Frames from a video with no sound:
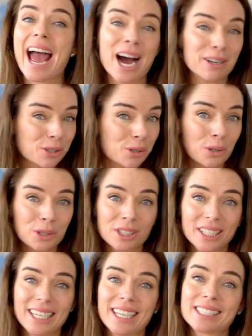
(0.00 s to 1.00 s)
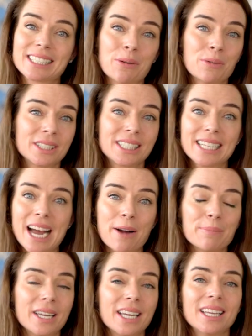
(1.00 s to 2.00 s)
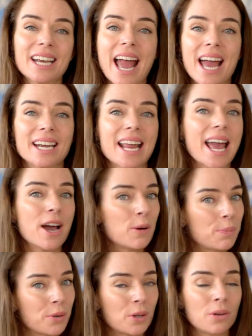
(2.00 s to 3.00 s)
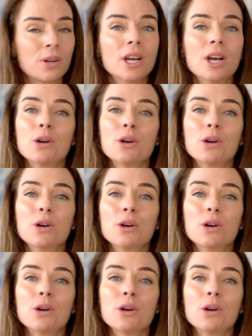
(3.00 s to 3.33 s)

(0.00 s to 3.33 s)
outsource it, get someone to come in and help you